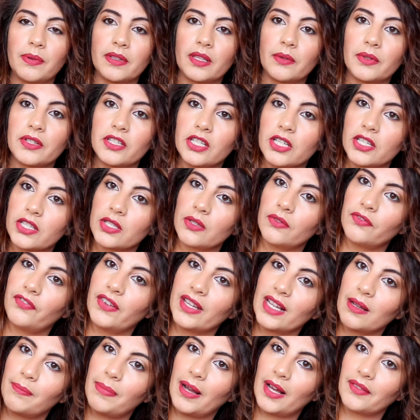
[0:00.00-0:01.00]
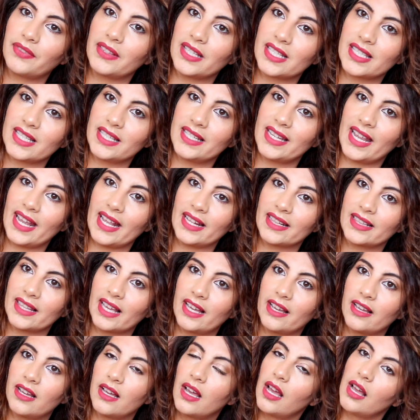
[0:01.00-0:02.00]
but there was just something about this knit
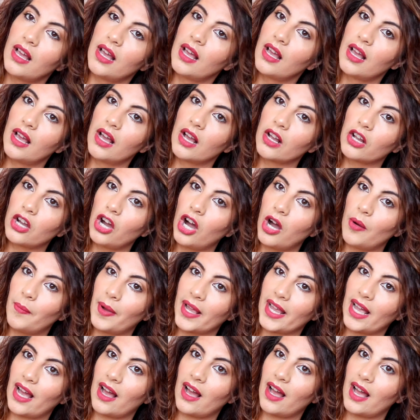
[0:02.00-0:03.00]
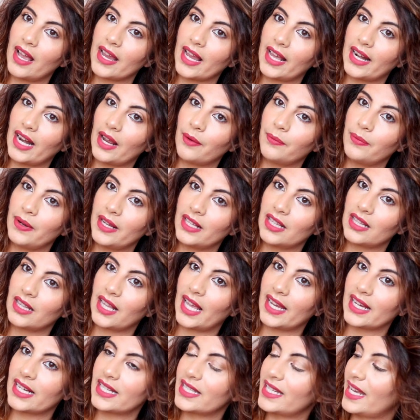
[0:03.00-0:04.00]
that caught my eye and I really
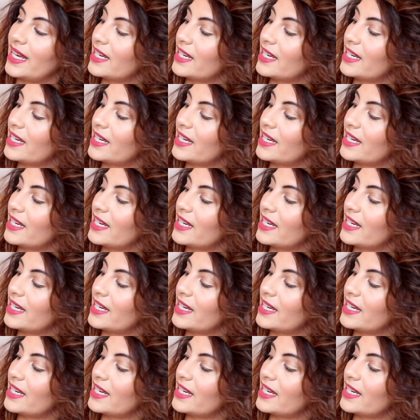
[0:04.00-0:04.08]
liked